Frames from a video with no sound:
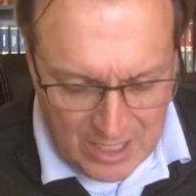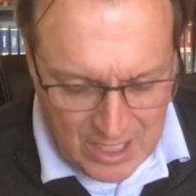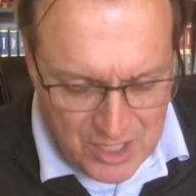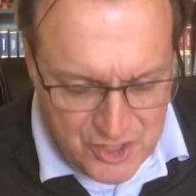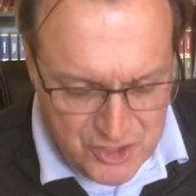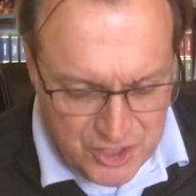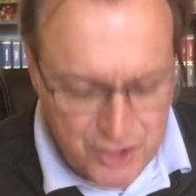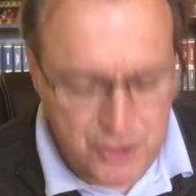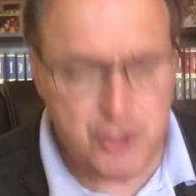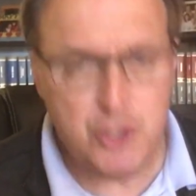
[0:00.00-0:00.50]

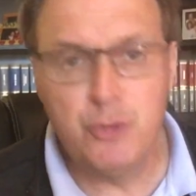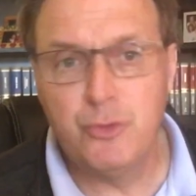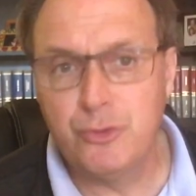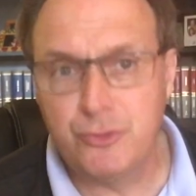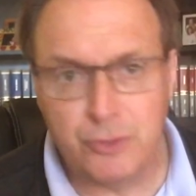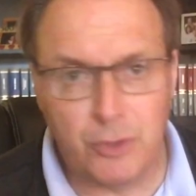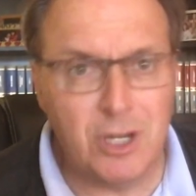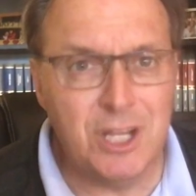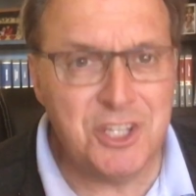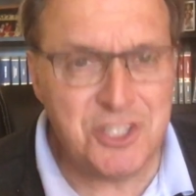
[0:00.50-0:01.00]
Since you
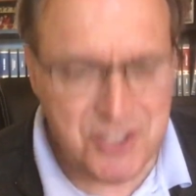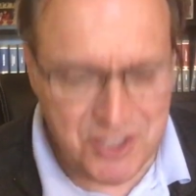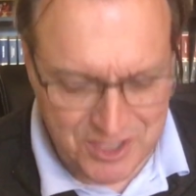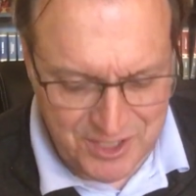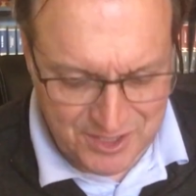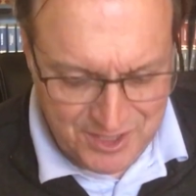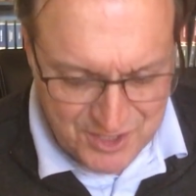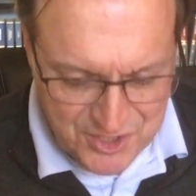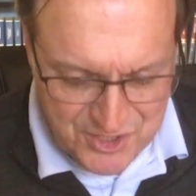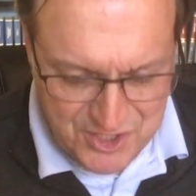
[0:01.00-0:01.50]
thrust
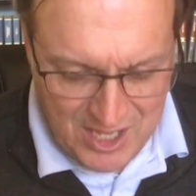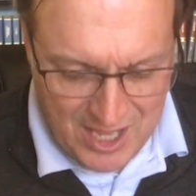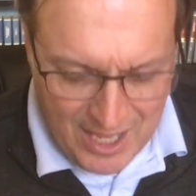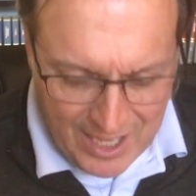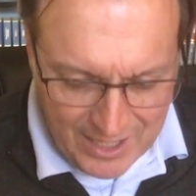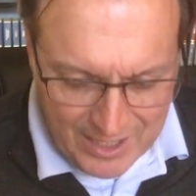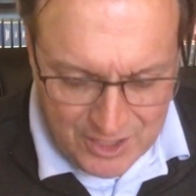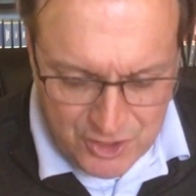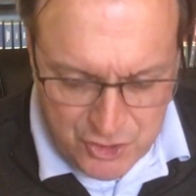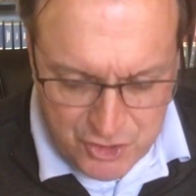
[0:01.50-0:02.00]
it
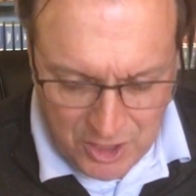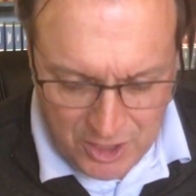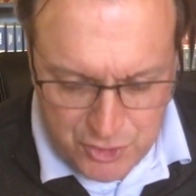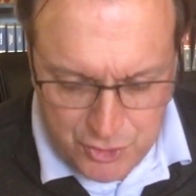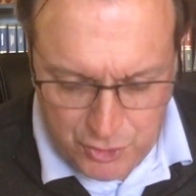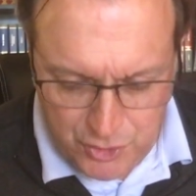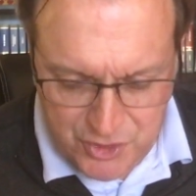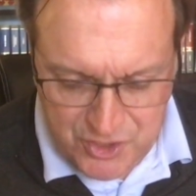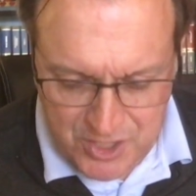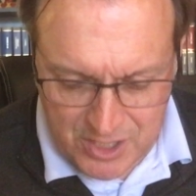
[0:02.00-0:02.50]
aside and
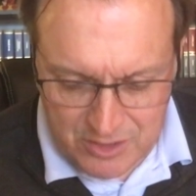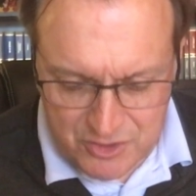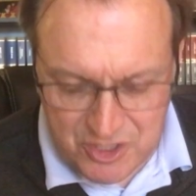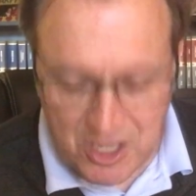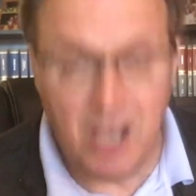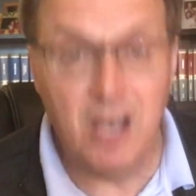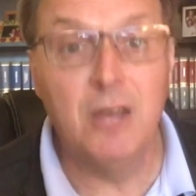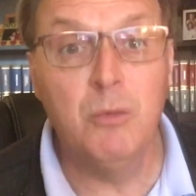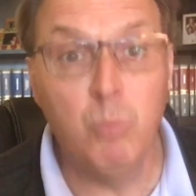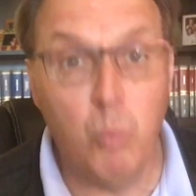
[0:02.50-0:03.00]
judge yourselves
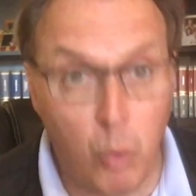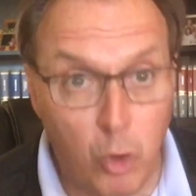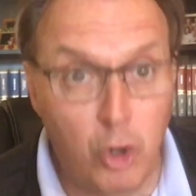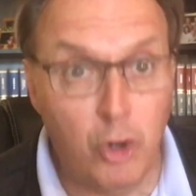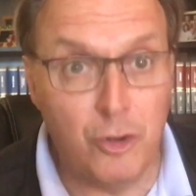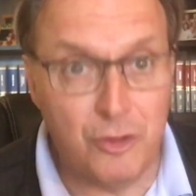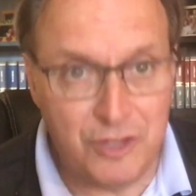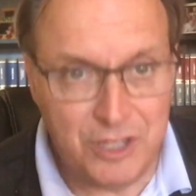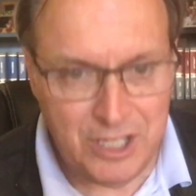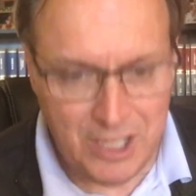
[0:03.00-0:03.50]

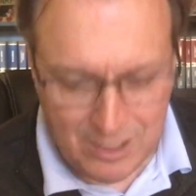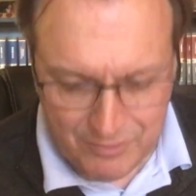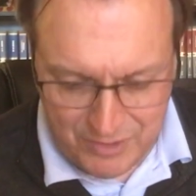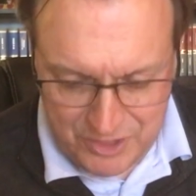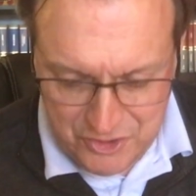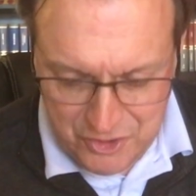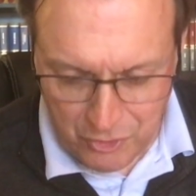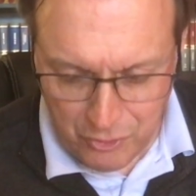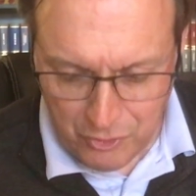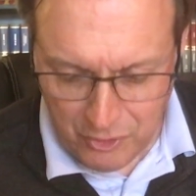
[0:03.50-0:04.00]
unworthy of
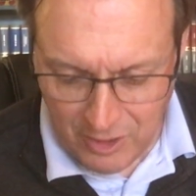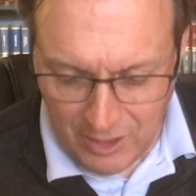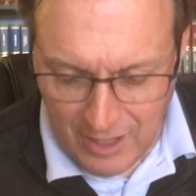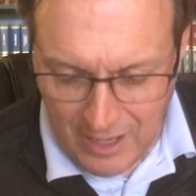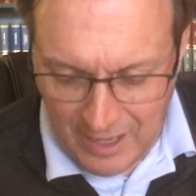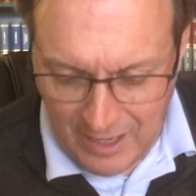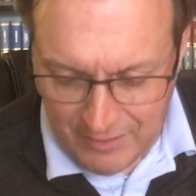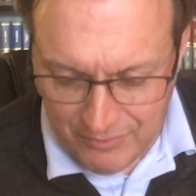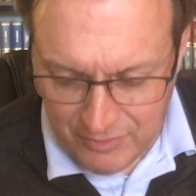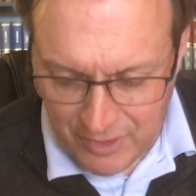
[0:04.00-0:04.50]
eternal
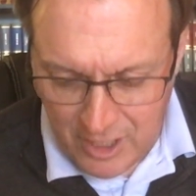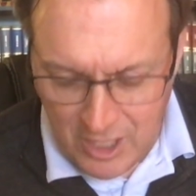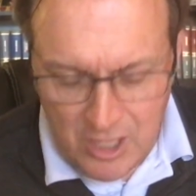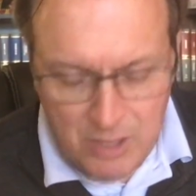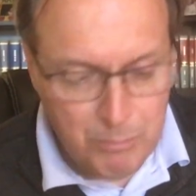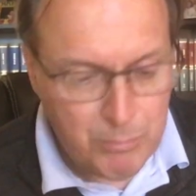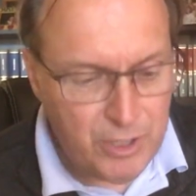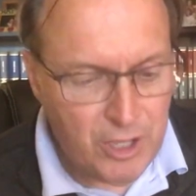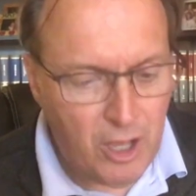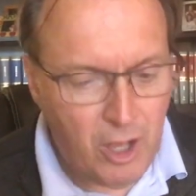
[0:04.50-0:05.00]
life,
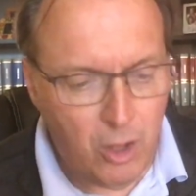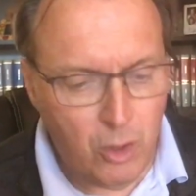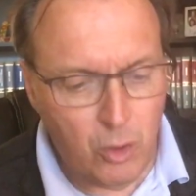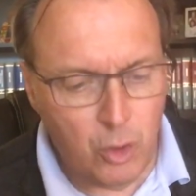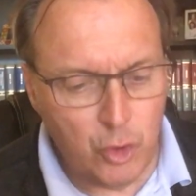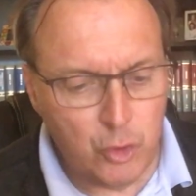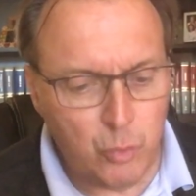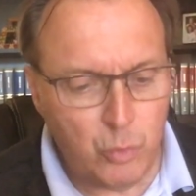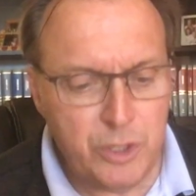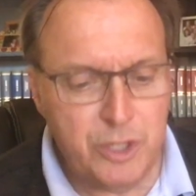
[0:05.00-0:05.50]

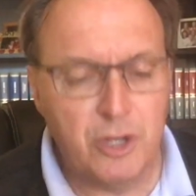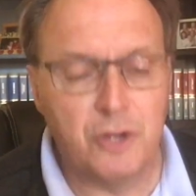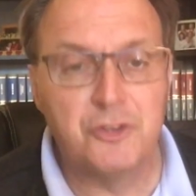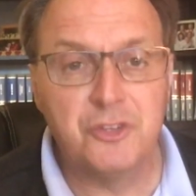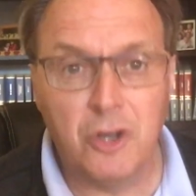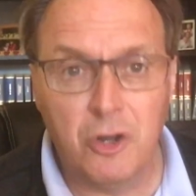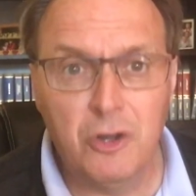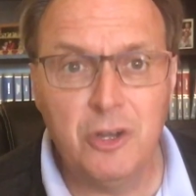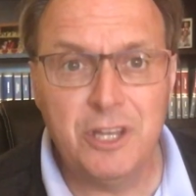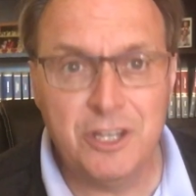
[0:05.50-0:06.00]
behold, we are
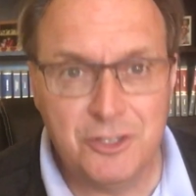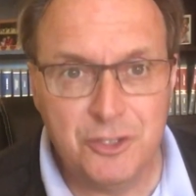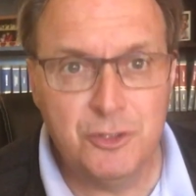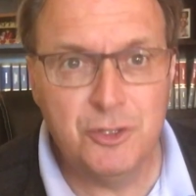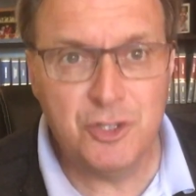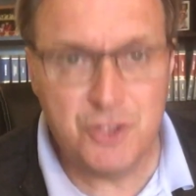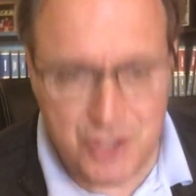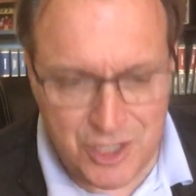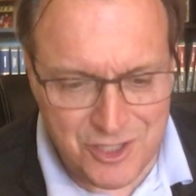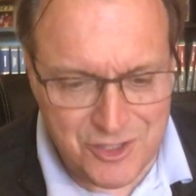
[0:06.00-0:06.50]
turning to
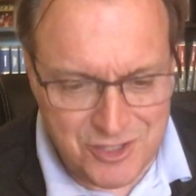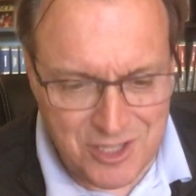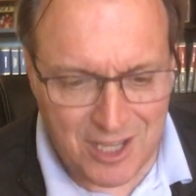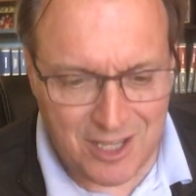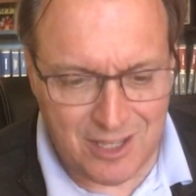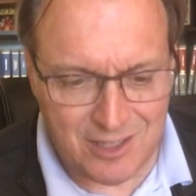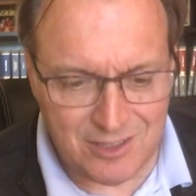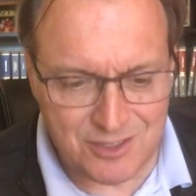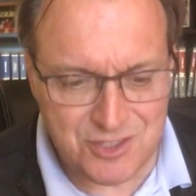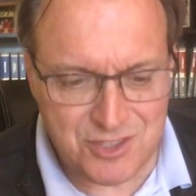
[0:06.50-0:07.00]
the
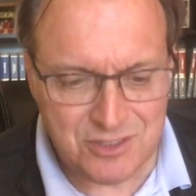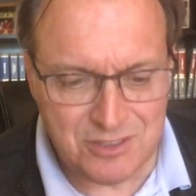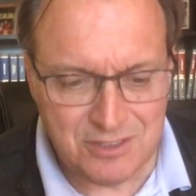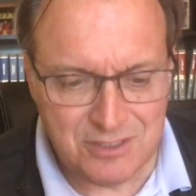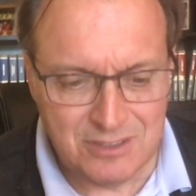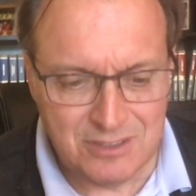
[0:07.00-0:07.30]
Gentiles.